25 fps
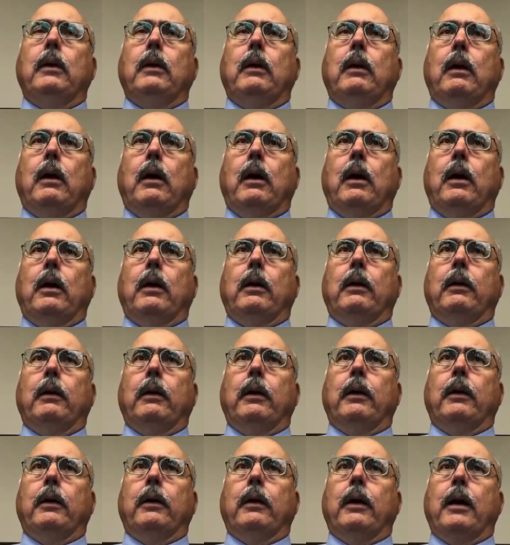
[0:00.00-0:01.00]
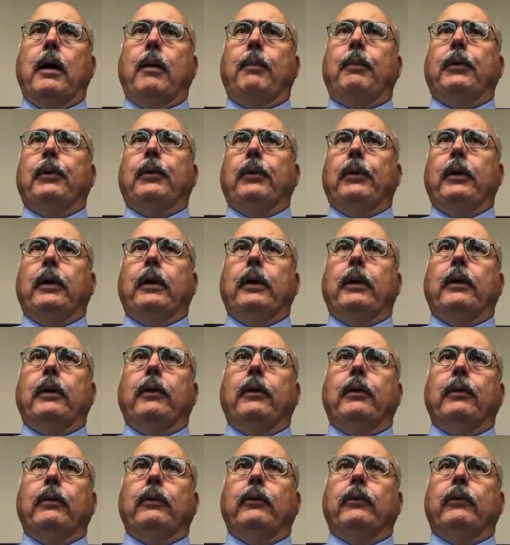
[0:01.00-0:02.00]
Uh, uh, opportunity to
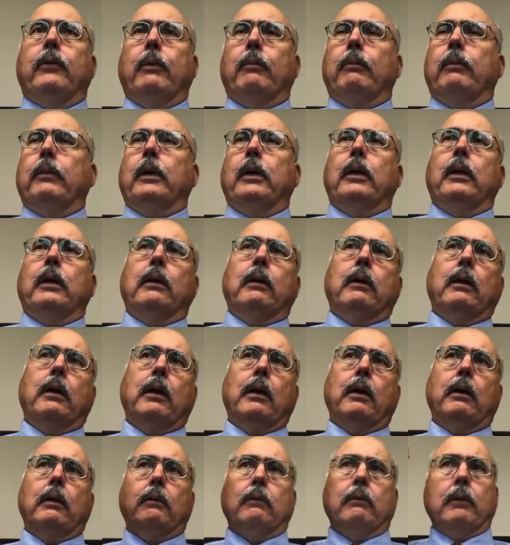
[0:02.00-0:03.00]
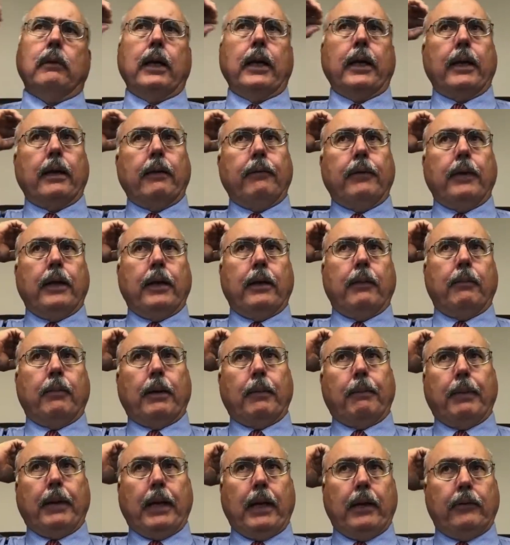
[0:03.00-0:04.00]
do something uh, like I've done in my
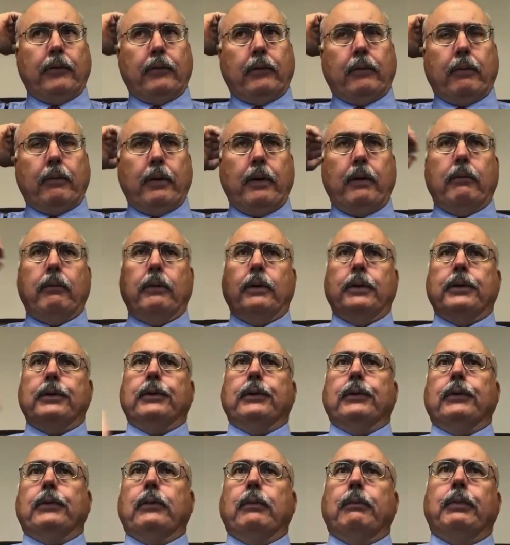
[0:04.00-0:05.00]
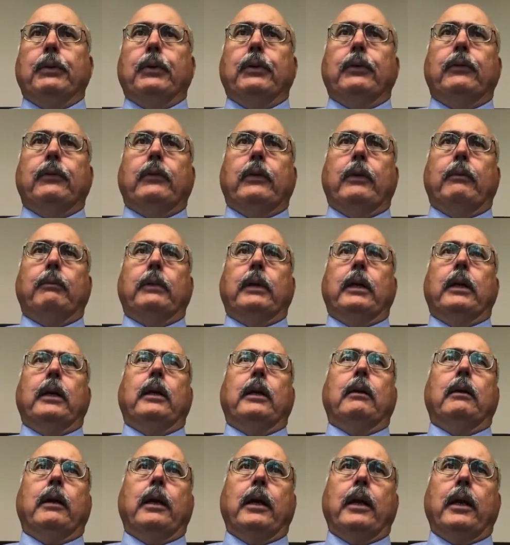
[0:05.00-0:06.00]
past career, which is to build something
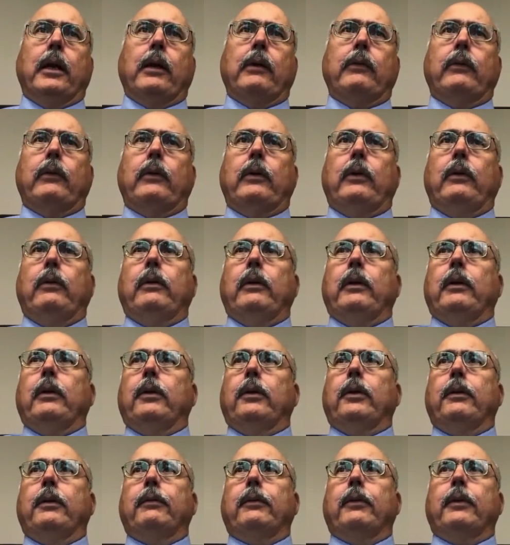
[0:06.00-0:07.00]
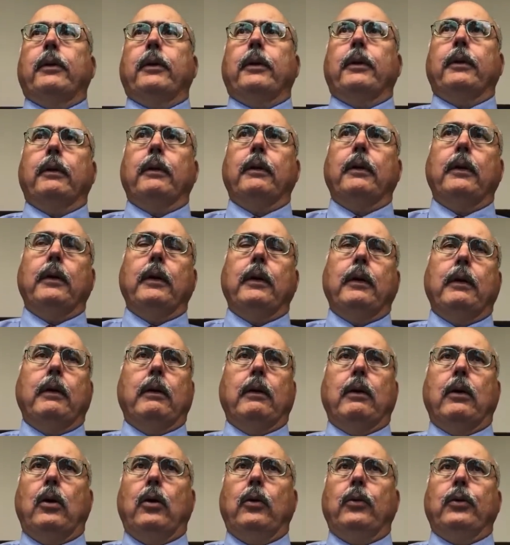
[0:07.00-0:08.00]
and, and execute and deliver a
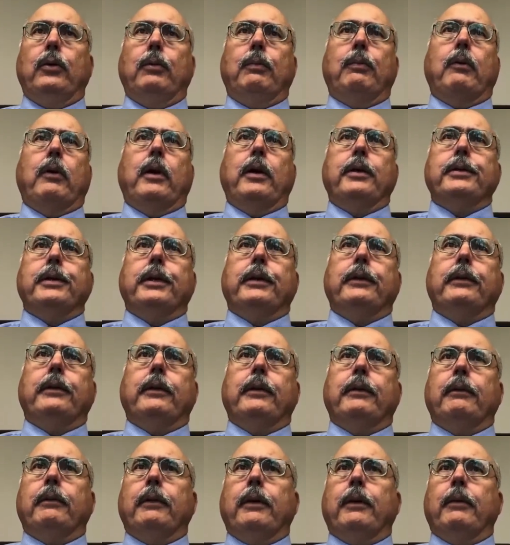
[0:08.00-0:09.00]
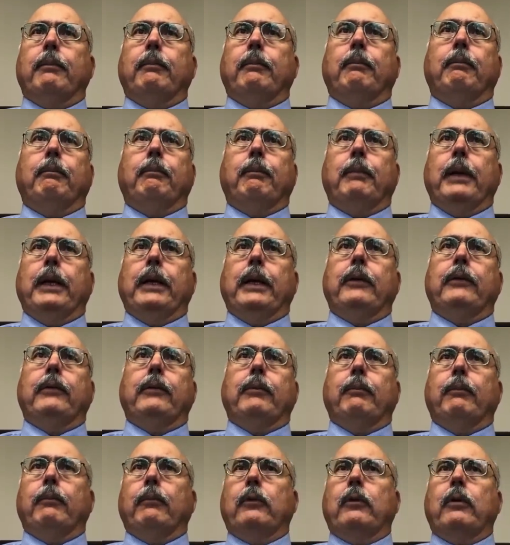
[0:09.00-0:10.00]
whole new project uh, and make
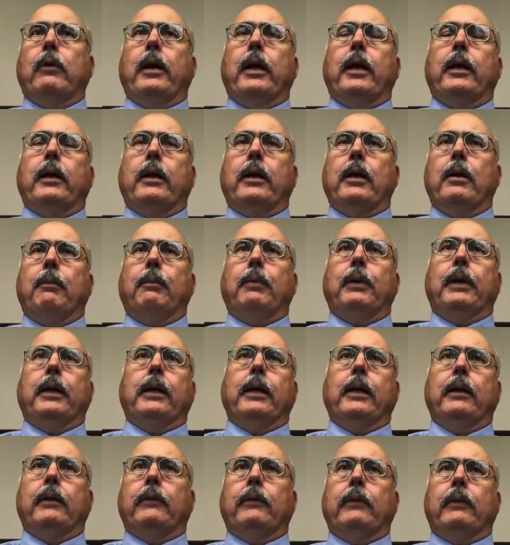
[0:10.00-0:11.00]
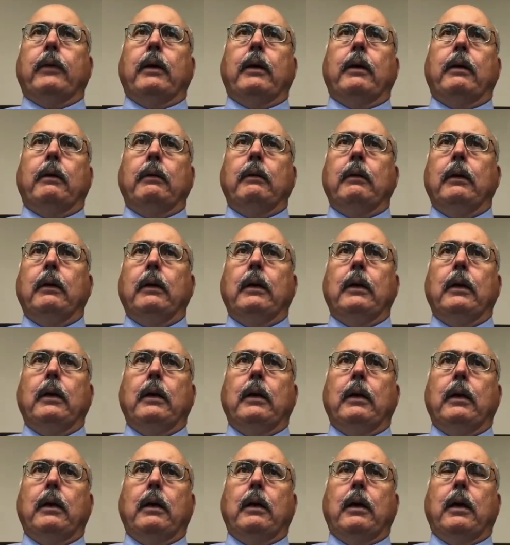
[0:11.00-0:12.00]
some, create a company that's uh,
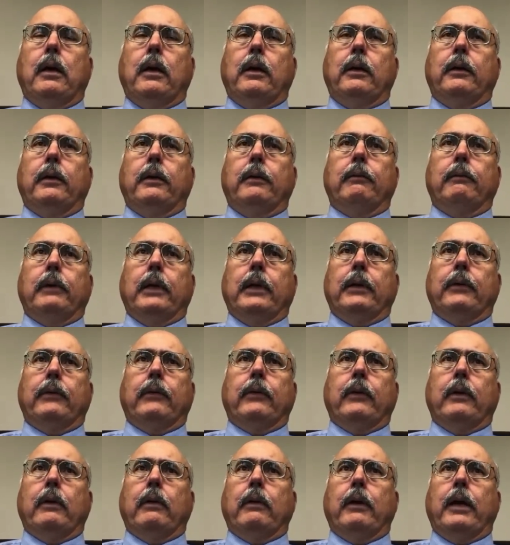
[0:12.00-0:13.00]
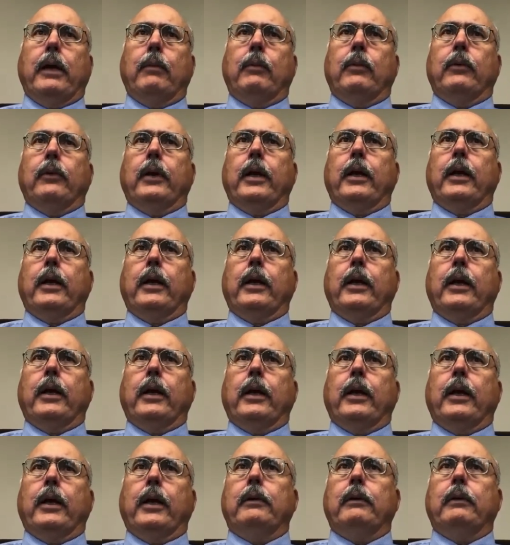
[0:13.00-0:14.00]
uh, that's uh, able to
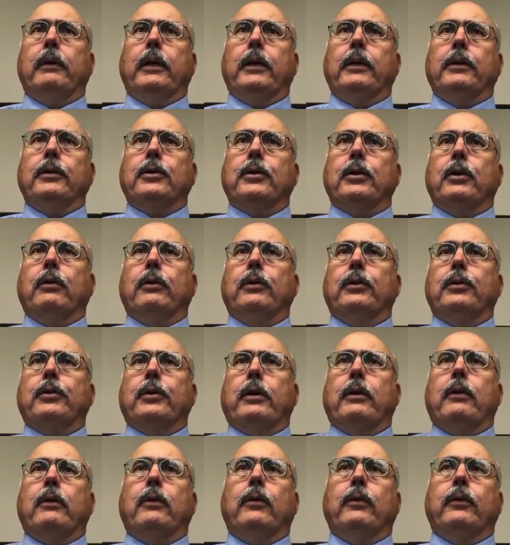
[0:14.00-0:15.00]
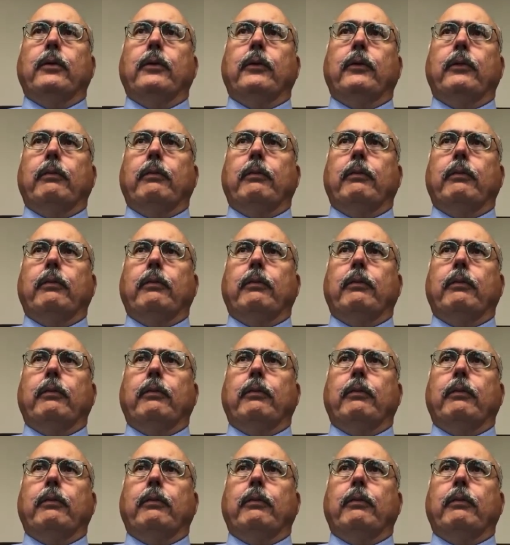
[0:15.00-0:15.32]
execute and, and show to shareholders.